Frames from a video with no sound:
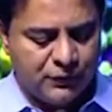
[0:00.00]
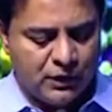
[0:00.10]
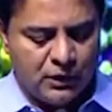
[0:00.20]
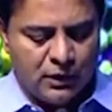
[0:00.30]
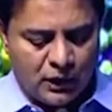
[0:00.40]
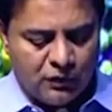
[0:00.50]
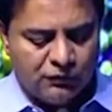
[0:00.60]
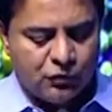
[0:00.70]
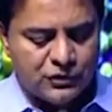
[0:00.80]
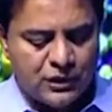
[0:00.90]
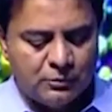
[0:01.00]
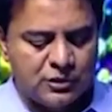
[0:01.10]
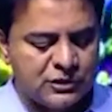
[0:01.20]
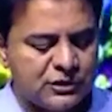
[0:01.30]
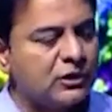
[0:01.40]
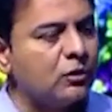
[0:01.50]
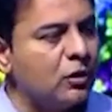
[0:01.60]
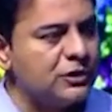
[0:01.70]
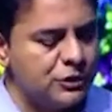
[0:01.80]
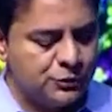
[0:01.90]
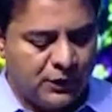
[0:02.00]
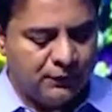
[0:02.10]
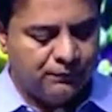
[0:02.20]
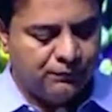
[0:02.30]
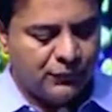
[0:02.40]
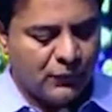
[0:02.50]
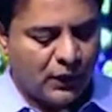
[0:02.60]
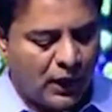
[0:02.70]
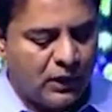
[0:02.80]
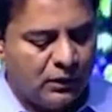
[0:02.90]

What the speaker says: and of course the Emerging Technologies Wing, and